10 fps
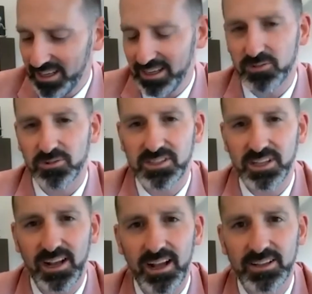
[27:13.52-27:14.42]

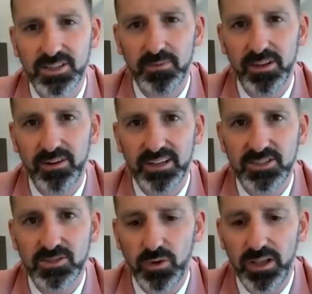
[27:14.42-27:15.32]
interesting. Some of the
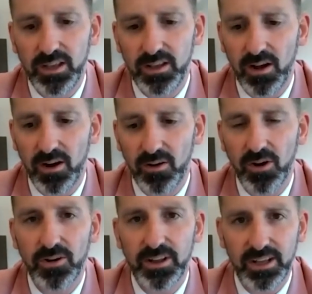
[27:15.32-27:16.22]
lessons we are
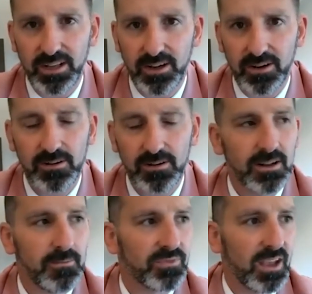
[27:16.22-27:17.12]
learning here
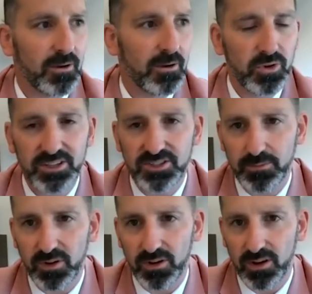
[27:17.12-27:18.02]
are pretty
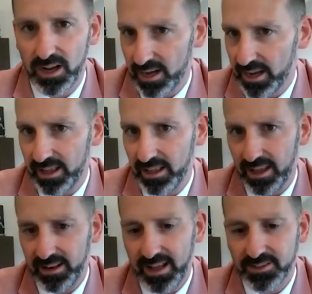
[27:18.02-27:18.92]
similar.
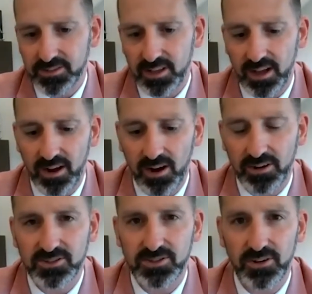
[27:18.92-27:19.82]
And that's our
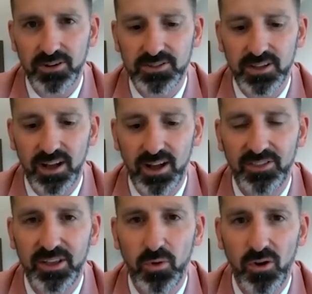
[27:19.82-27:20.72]
concern is I
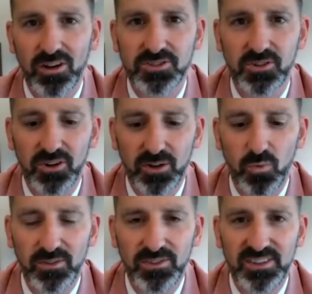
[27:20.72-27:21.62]
think we're also learning
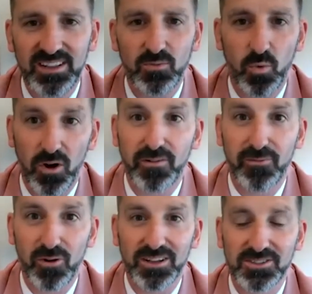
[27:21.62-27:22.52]
what didn't work
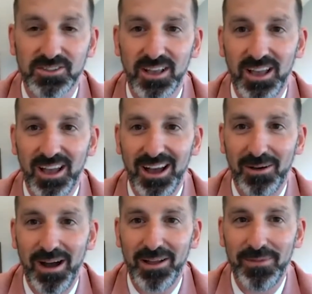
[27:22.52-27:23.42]
for us
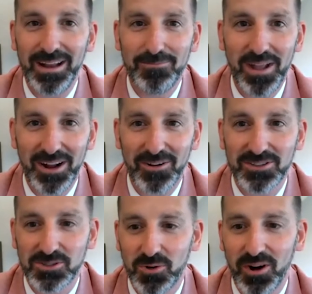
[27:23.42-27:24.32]
by many
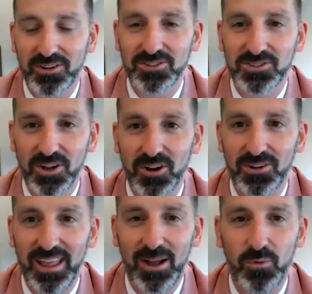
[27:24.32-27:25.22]
parents who are
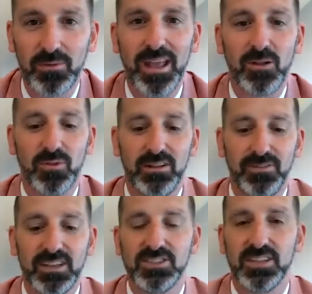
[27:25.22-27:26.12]
concerned that we may
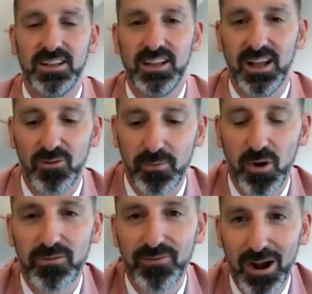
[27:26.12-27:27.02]
revisit a
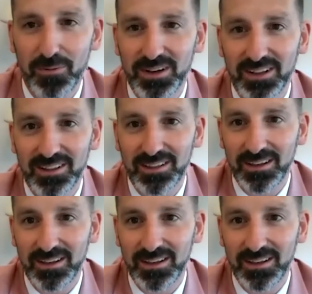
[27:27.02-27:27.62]
remote environment in